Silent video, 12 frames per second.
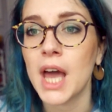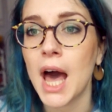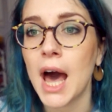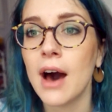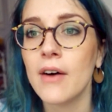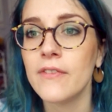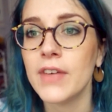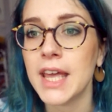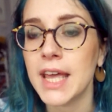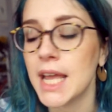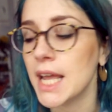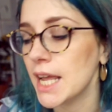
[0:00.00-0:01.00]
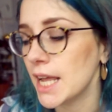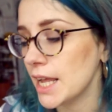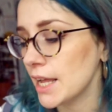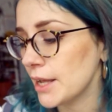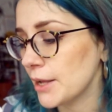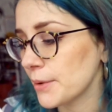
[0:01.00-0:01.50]
of
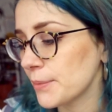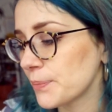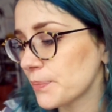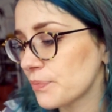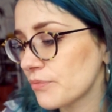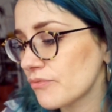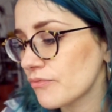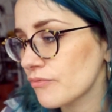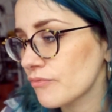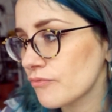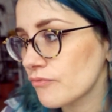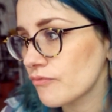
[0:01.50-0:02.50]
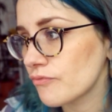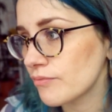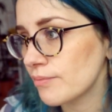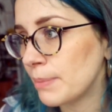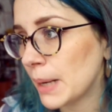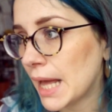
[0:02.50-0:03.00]
a
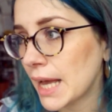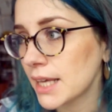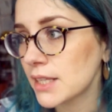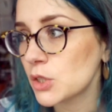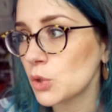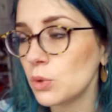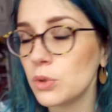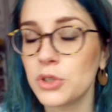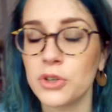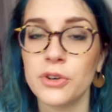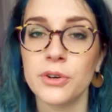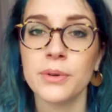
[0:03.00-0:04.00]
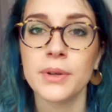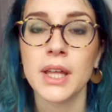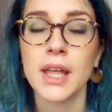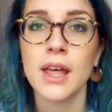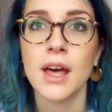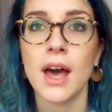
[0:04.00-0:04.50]
black soldier
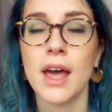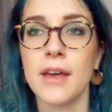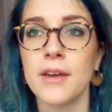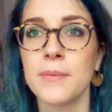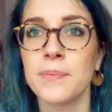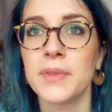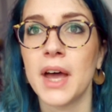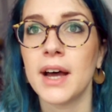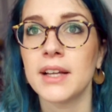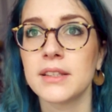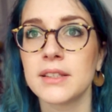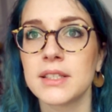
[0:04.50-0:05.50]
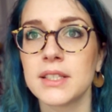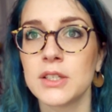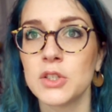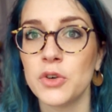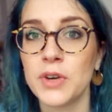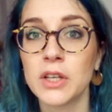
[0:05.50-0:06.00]
in that
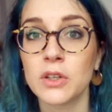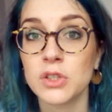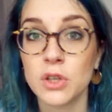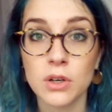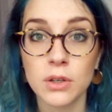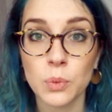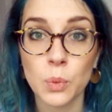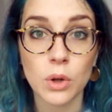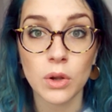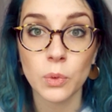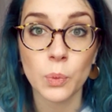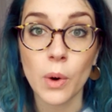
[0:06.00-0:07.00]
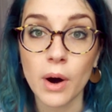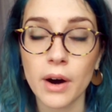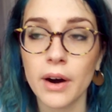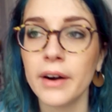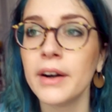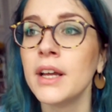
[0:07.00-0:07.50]
during the Second World
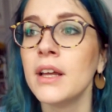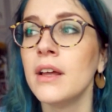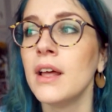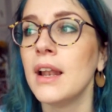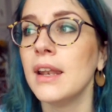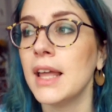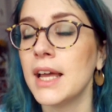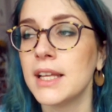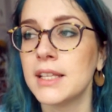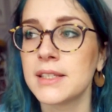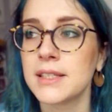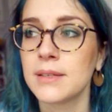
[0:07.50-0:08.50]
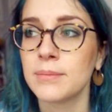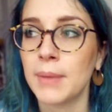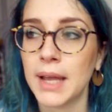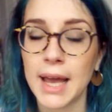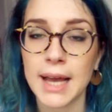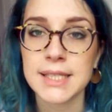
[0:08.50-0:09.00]
War lands
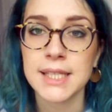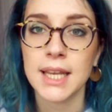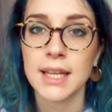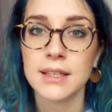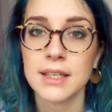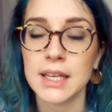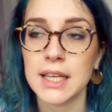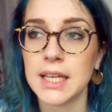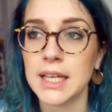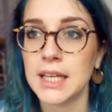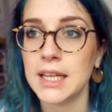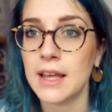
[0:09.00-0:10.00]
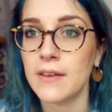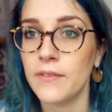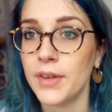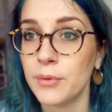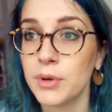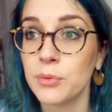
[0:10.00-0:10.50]
by accident in a
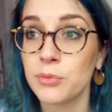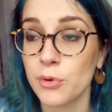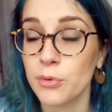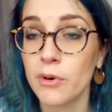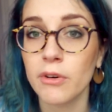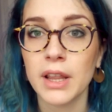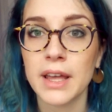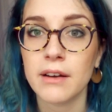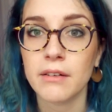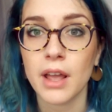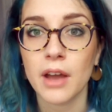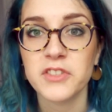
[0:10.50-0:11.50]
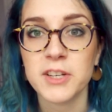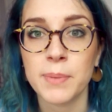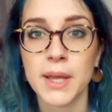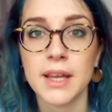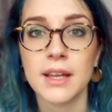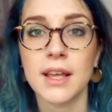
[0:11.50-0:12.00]
very rural area of
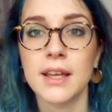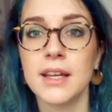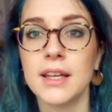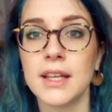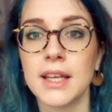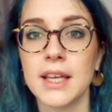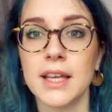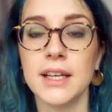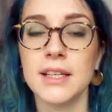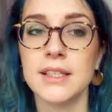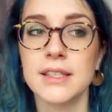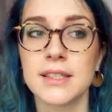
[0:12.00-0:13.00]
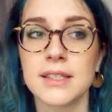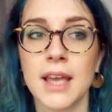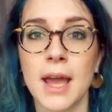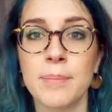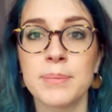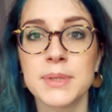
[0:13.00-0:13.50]
Japan and is
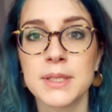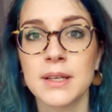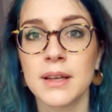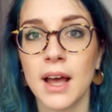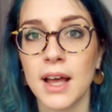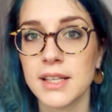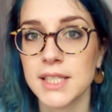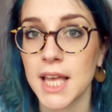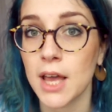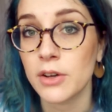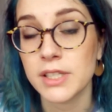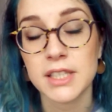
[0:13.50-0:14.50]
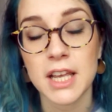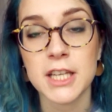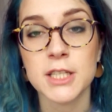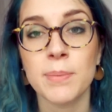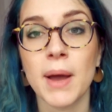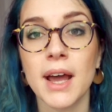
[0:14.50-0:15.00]
kept as a
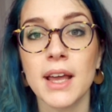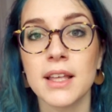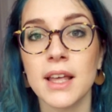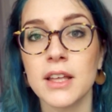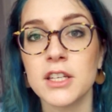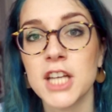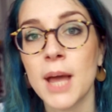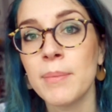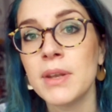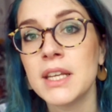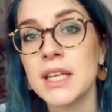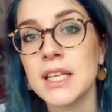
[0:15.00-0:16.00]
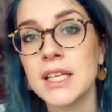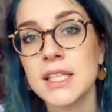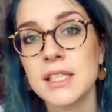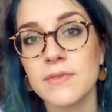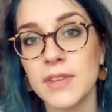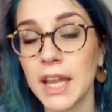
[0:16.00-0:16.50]
hostage by a
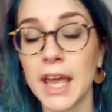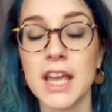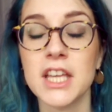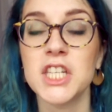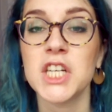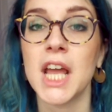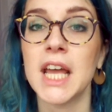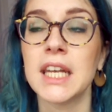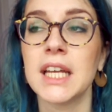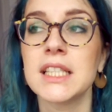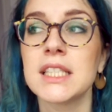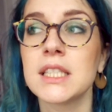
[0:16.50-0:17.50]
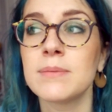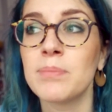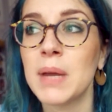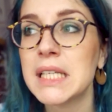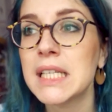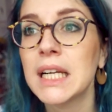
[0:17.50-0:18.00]
Japanese village, and that's
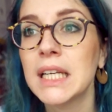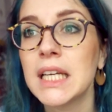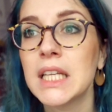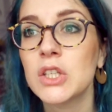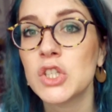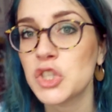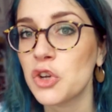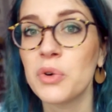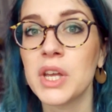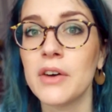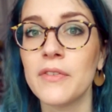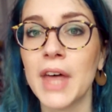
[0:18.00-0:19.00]
basically the story of